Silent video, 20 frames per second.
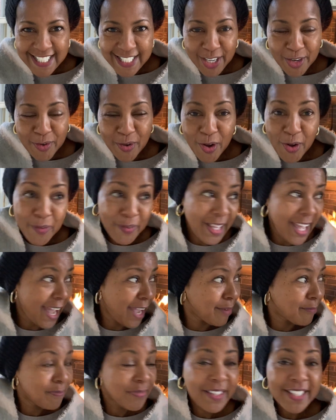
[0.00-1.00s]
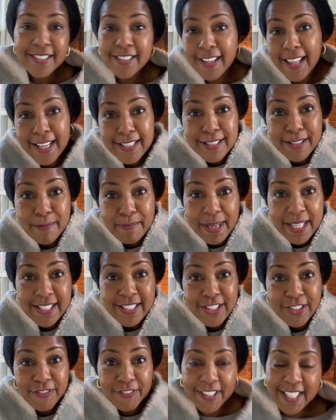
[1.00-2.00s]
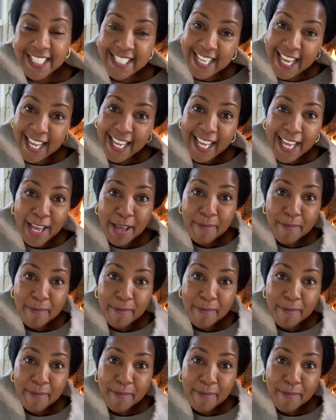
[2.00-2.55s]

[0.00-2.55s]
So, okay. So that's the message for the day.